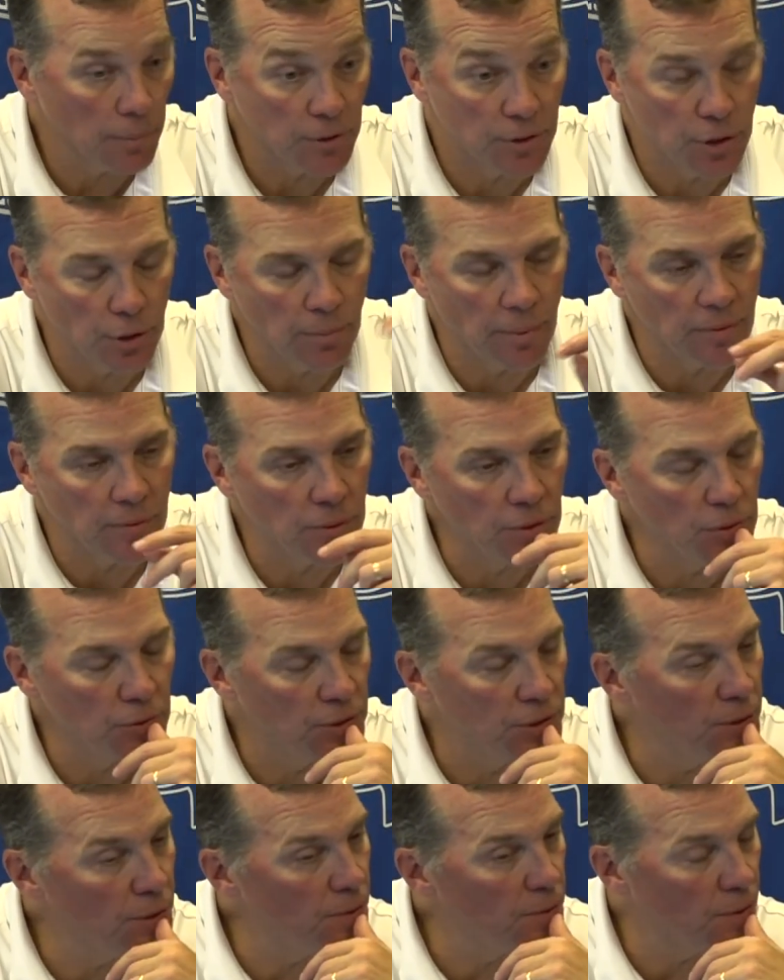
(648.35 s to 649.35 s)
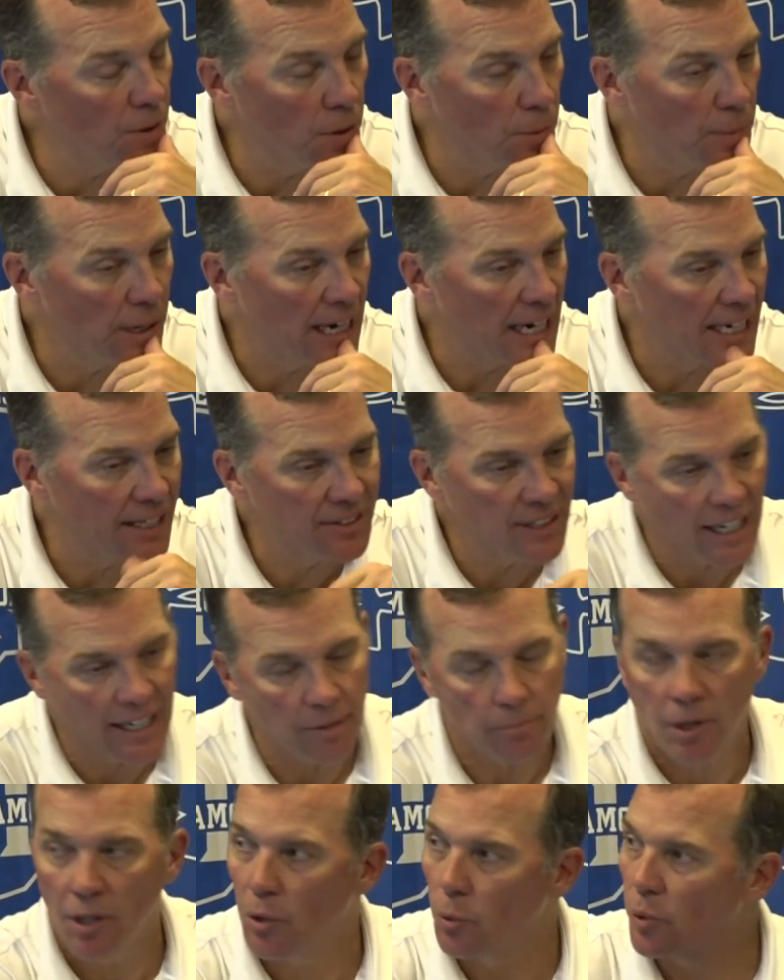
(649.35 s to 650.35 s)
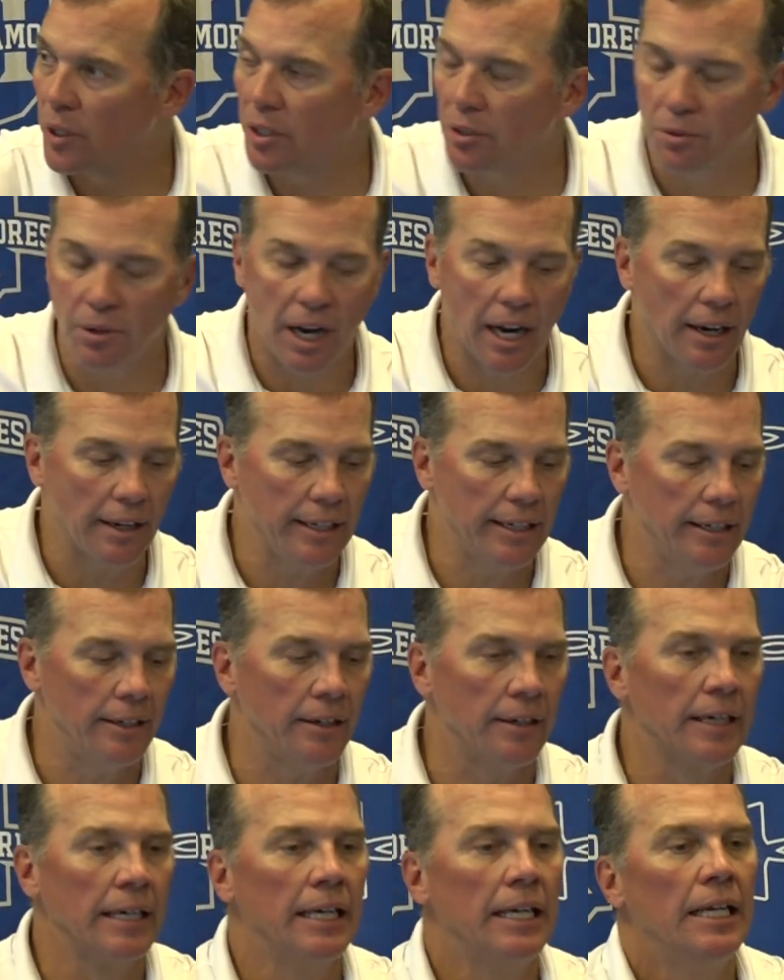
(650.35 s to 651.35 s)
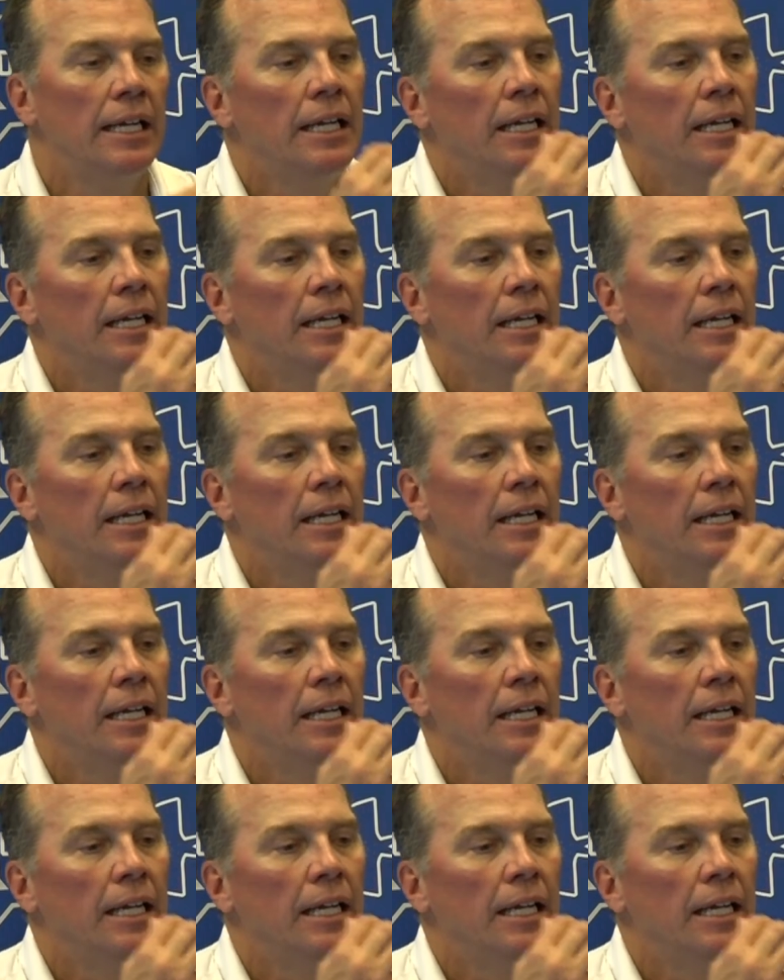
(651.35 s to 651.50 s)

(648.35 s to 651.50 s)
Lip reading: two throwbacks. Had him on a wheel route here.